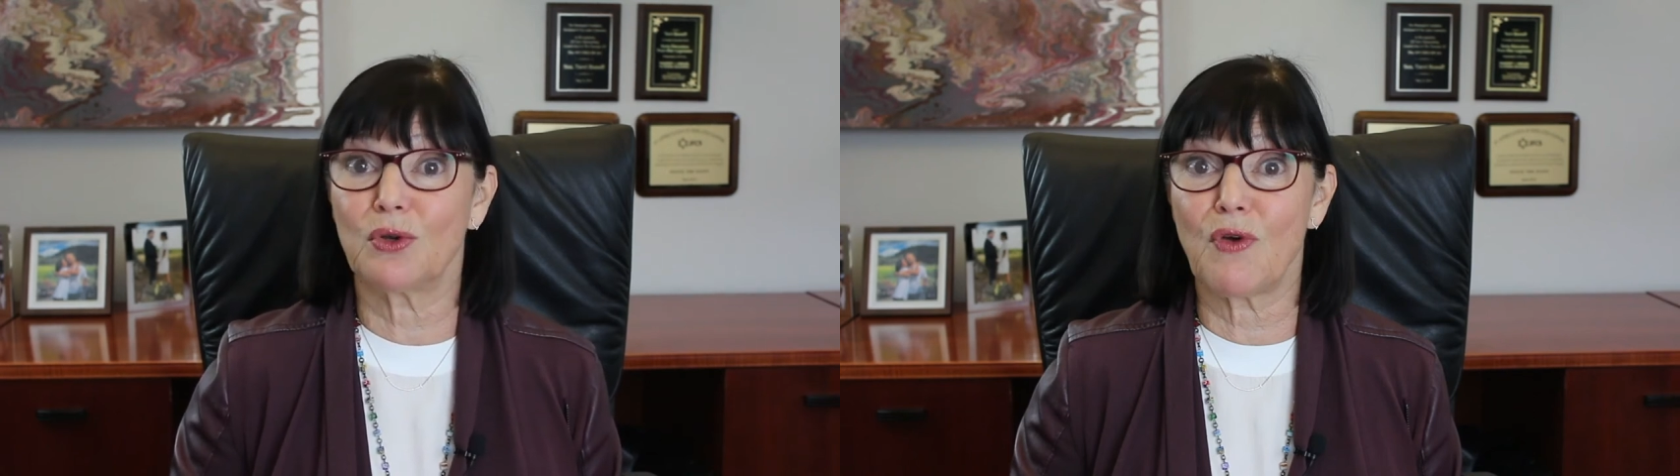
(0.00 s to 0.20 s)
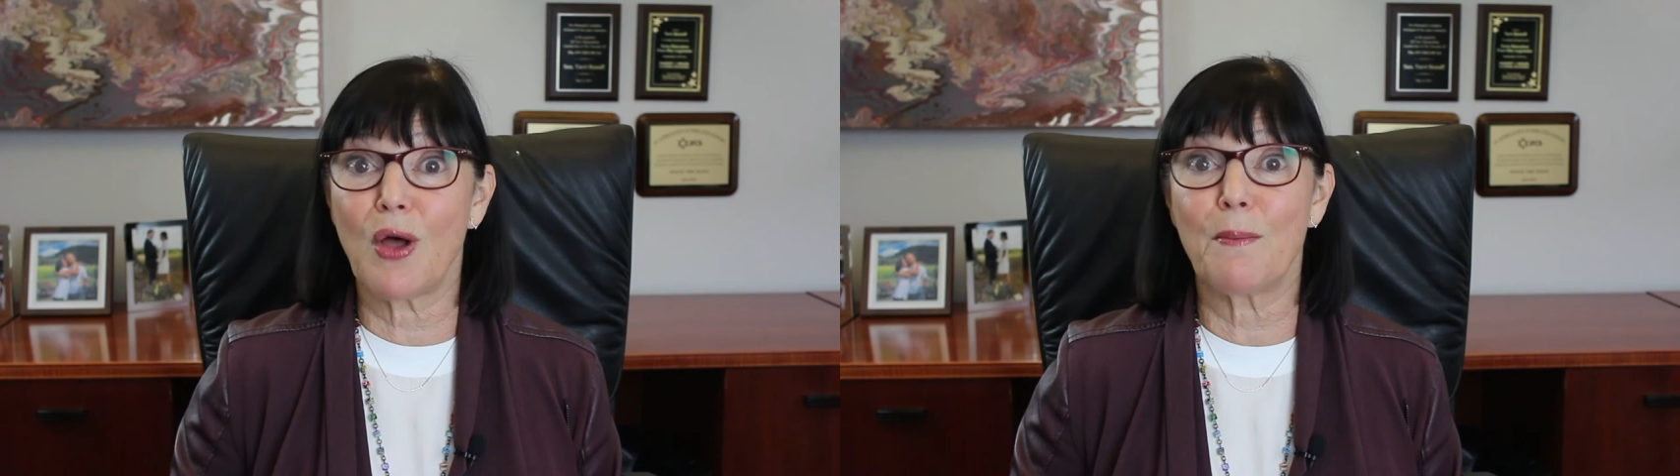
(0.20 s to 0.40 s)

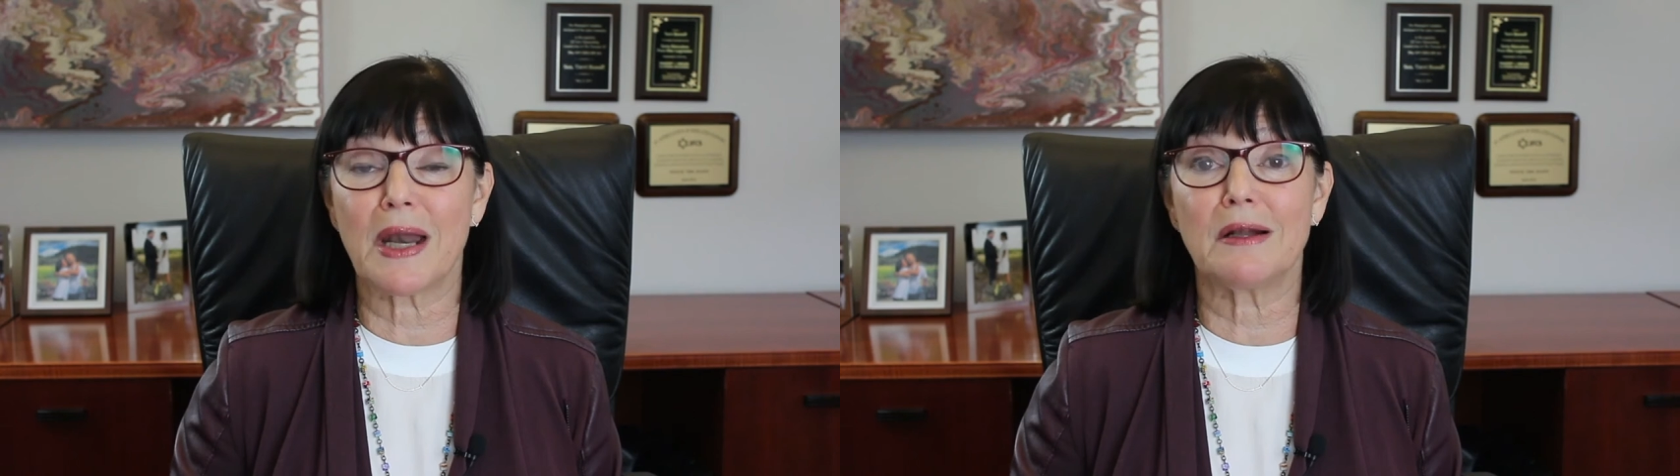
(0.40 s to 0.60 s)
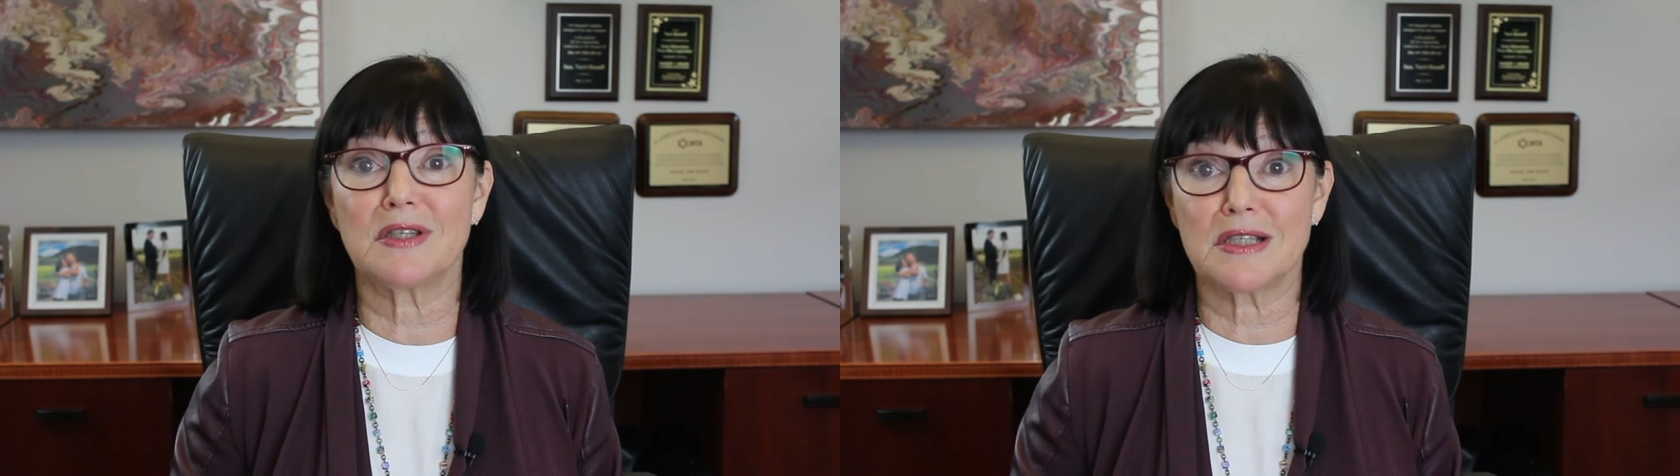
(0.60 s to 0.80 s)

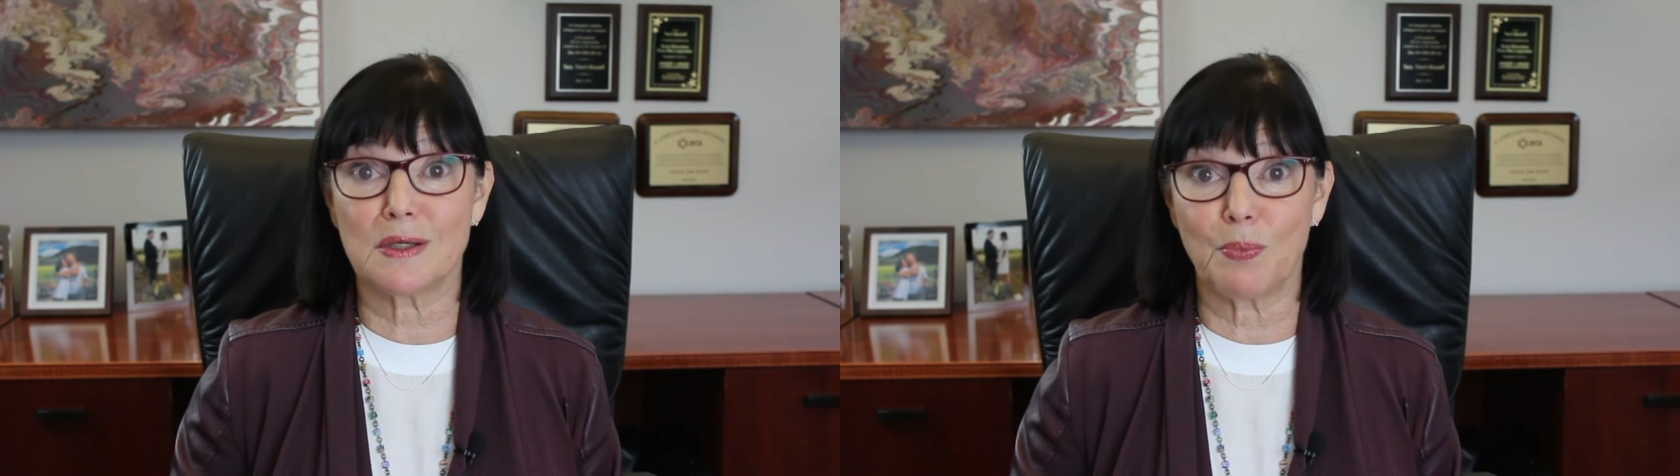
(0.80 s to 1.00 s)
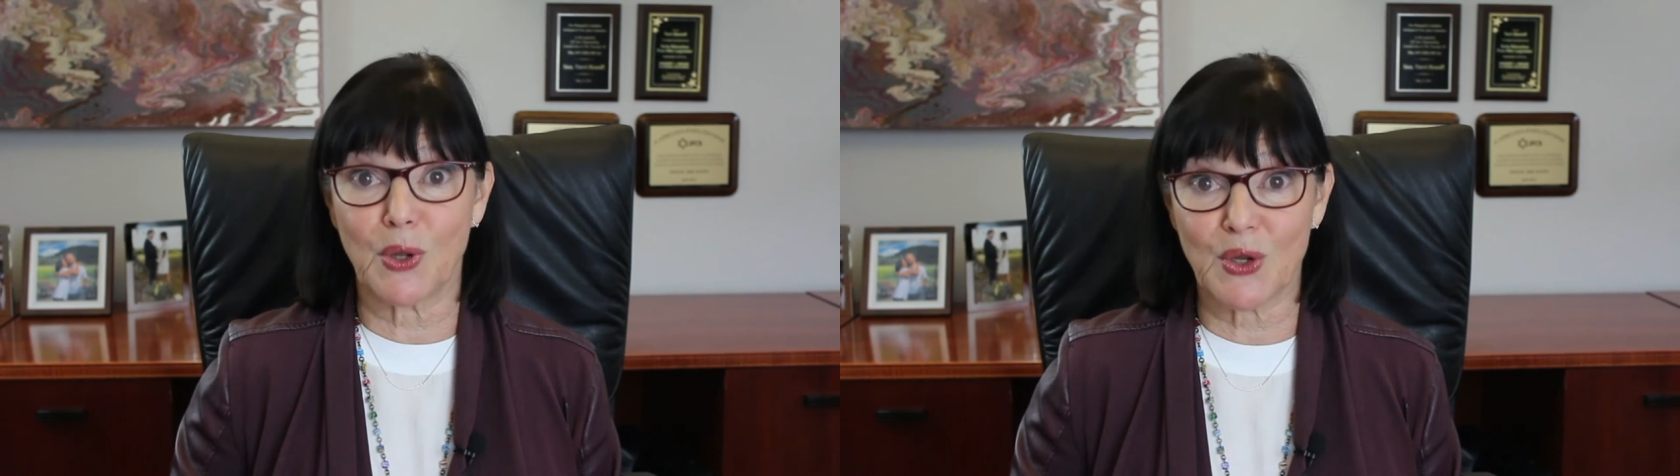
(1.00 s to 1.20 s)
developmental
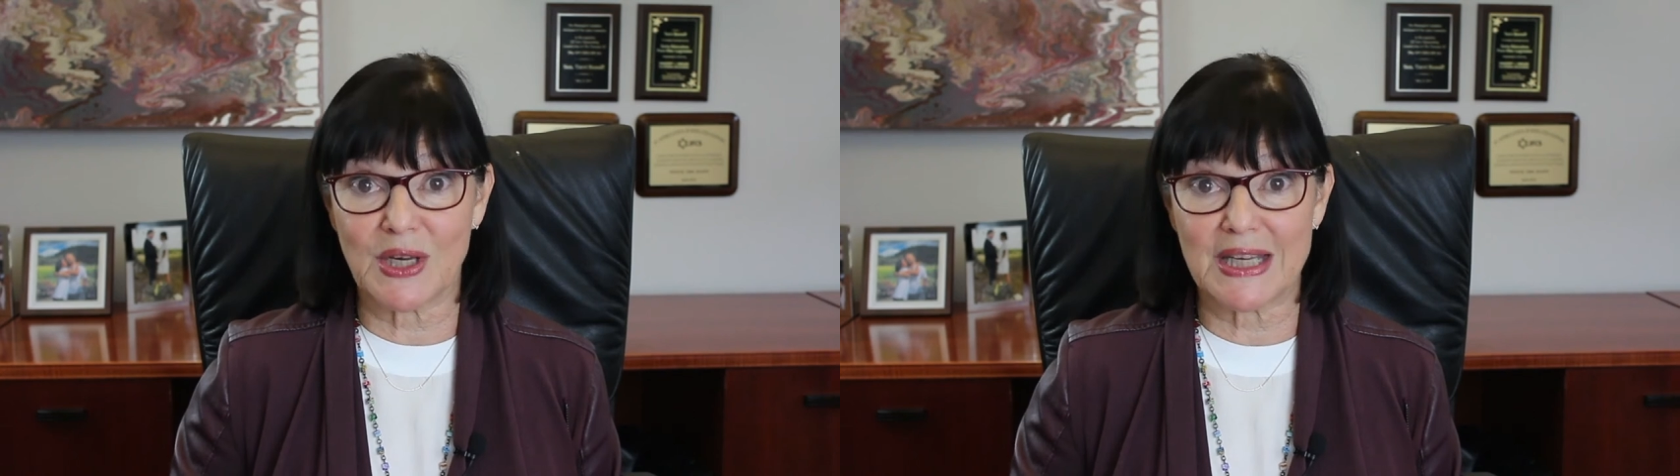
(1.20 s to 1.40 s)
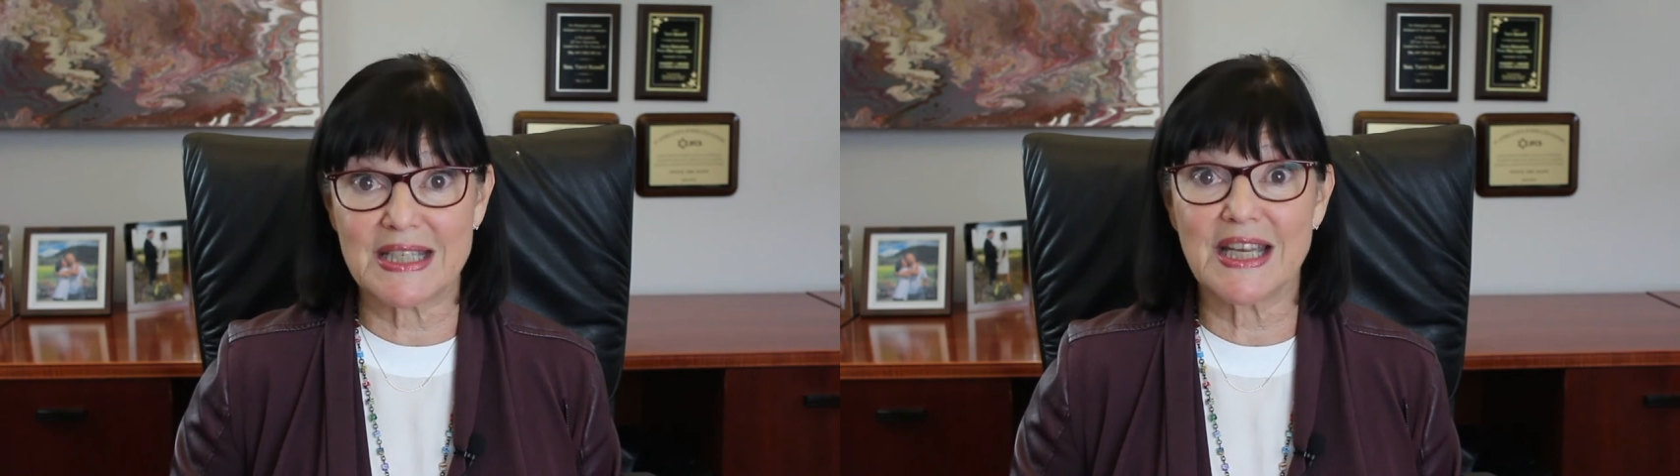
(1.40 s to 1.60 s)

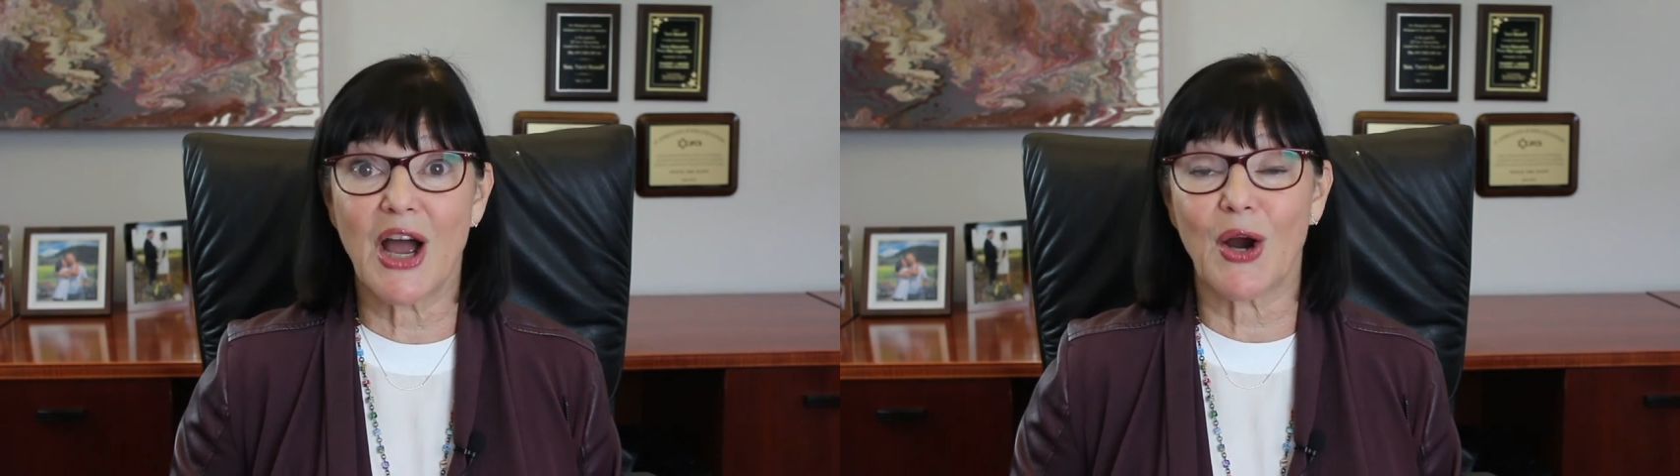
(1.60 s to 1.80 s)
disabilities,